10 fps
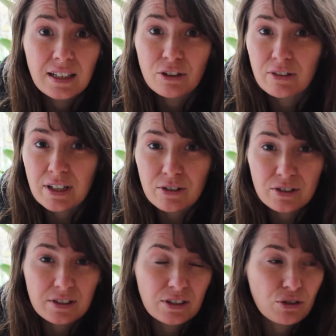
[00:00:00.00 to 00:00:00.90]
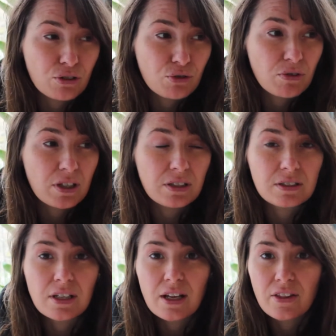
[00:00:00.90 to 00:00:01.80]
Greenhouses and
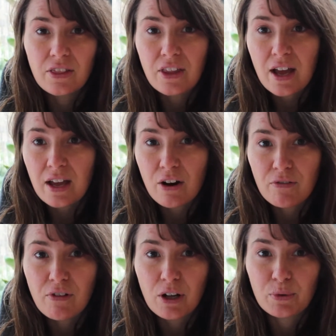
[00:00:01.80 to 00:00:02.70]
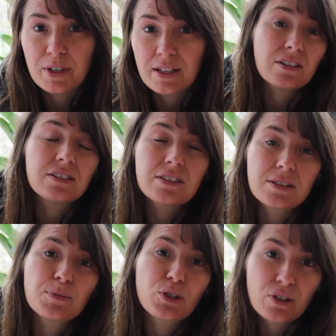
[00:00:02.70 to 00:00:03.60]
nurseries, they are following
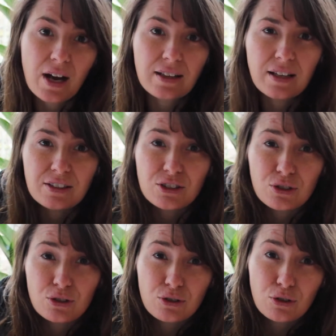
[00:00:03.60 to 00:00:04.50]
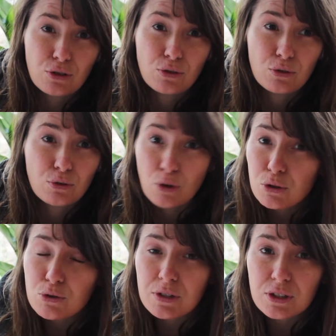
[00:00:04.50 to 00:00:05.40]
similar guidelines to
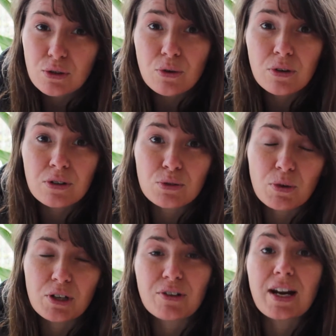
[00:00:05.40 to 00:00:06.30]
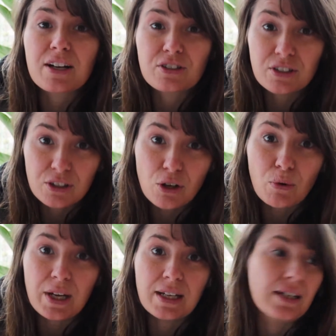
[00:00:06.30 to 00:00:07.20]
grocery stores where you can actually
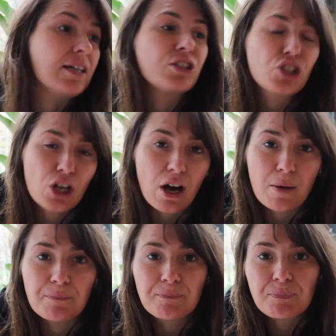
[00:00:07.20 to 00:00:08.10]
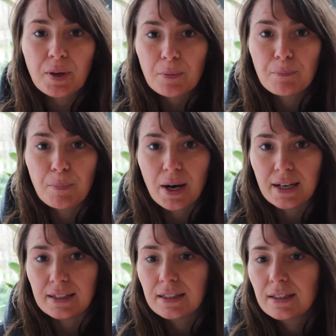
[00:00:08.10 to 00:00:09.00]
go in and shop,
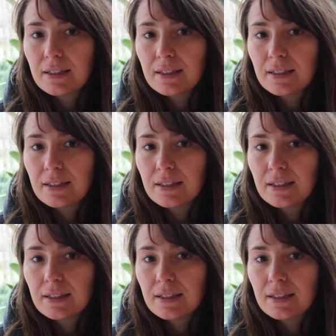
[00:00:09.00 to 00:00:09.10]
but